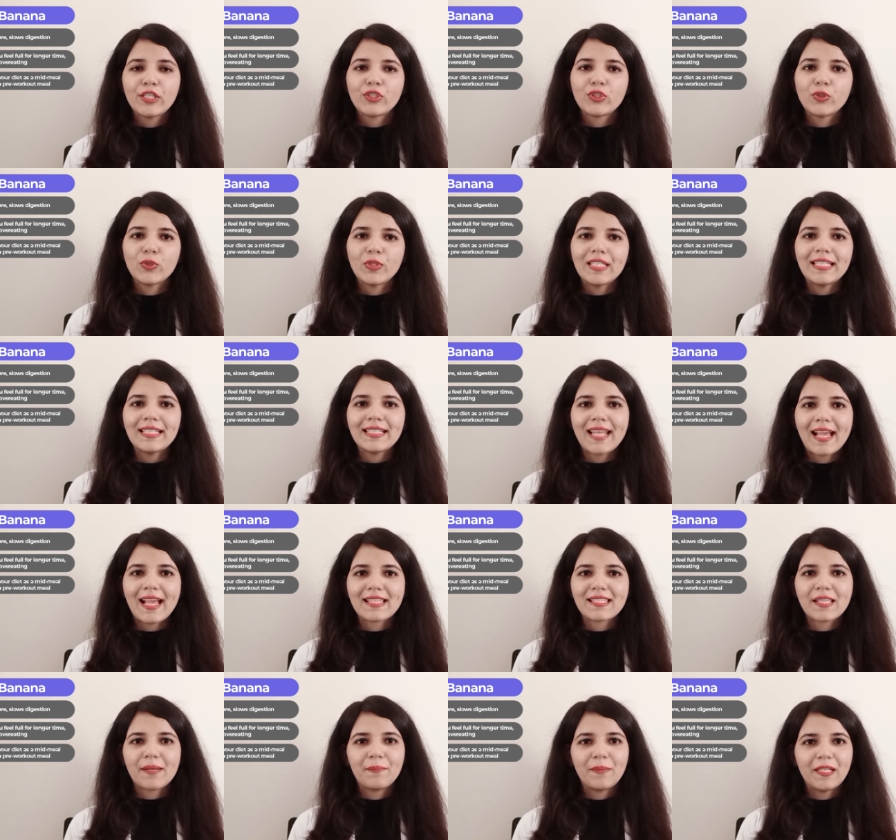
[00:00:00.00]
to eat
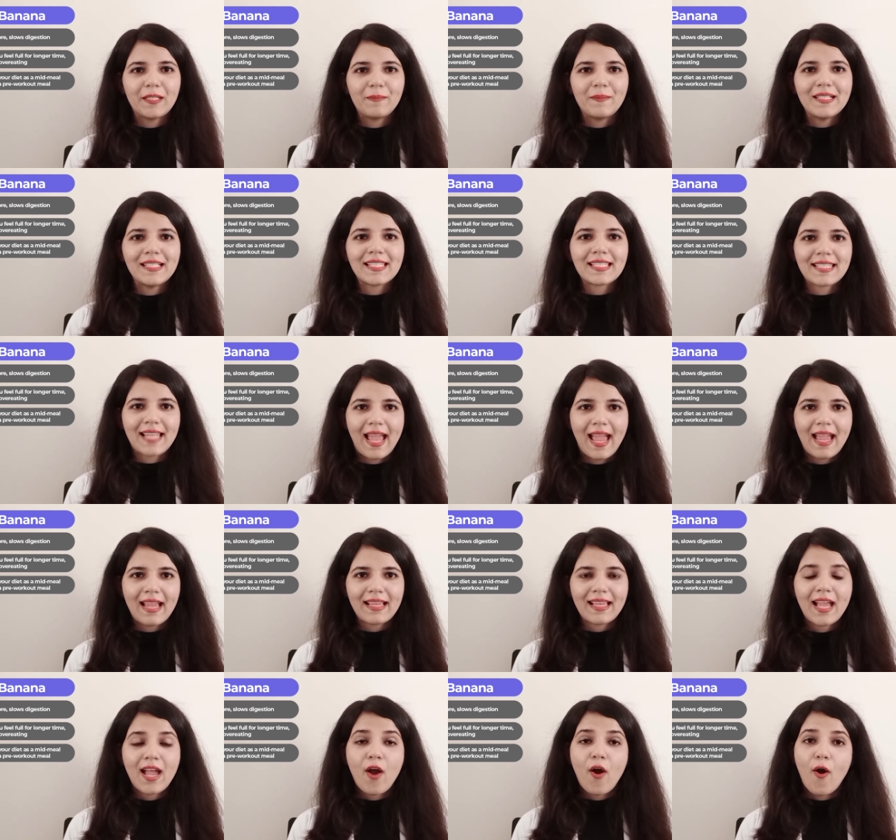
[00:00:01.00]
as a mid-meal snack